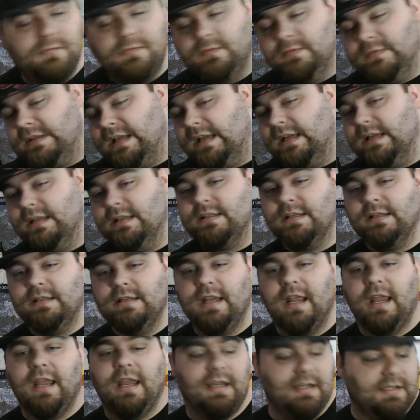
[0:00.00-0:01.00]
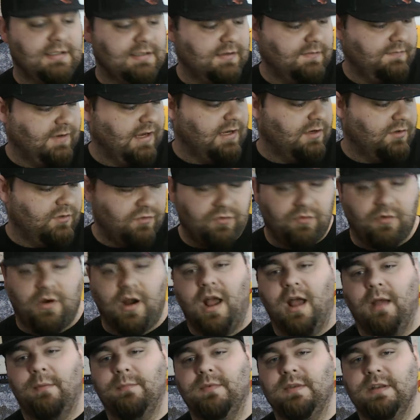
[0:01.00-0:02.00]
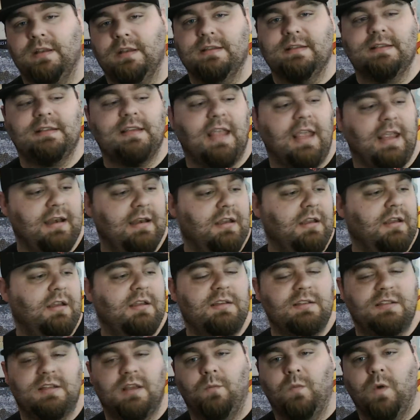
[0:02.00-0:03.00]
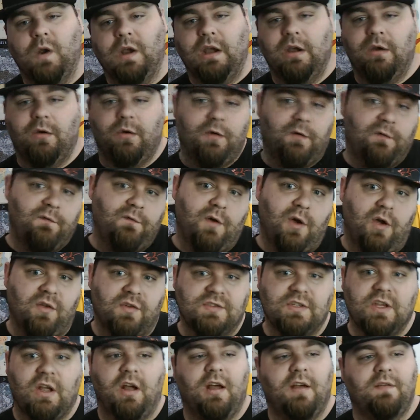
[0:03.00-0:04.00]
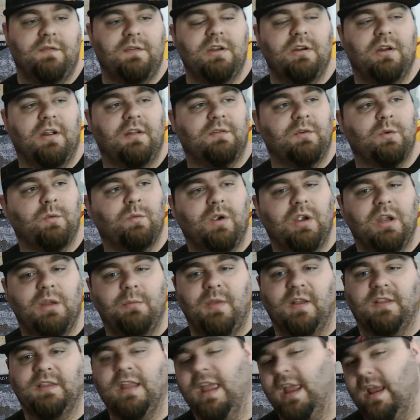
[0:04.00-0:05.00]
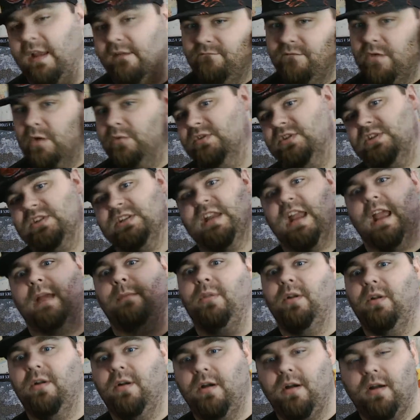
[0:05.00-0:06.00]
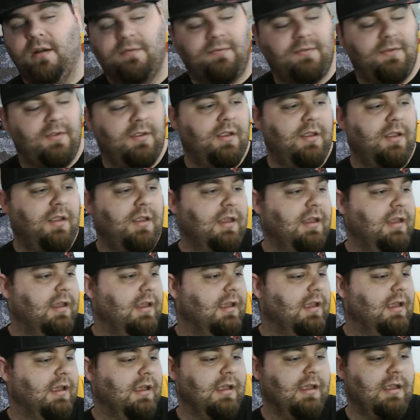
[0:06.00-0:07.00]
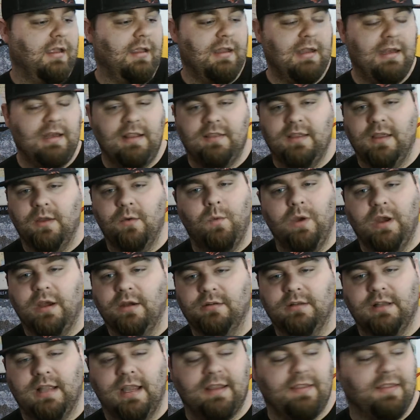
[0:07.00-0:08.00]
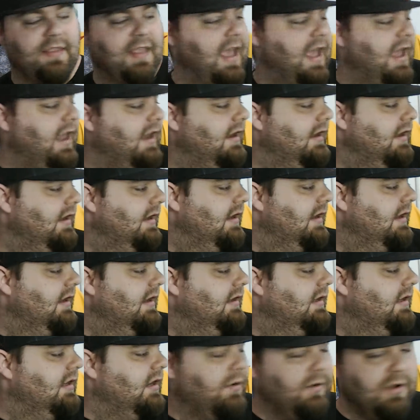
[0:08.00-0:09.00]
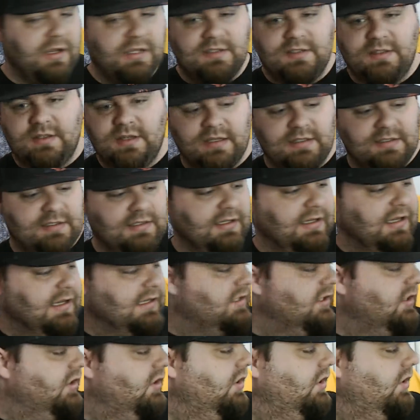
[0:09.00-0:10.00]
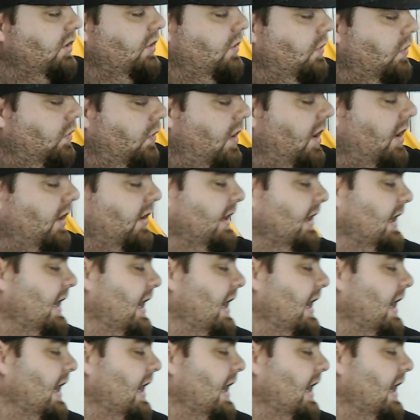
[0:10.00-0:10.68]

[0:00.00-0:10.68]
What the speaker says: dings and dangs of getting dropped and set somewhere or it falls off. You don't have to worry about the headphones snapping off. Anything weird like that. It's a good quality